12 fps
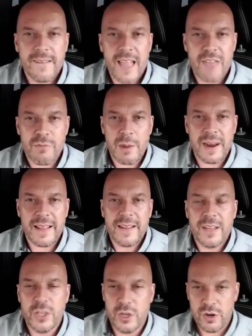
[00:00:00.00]
Everybody,
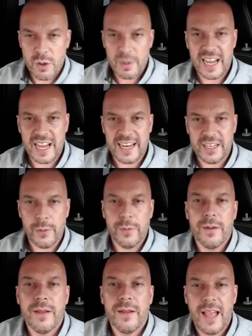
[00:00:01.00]
you know what you gotta
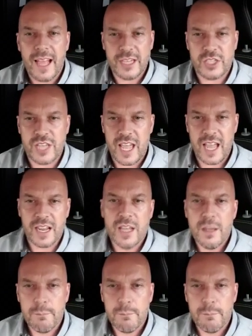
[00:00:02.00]
do. Hashtag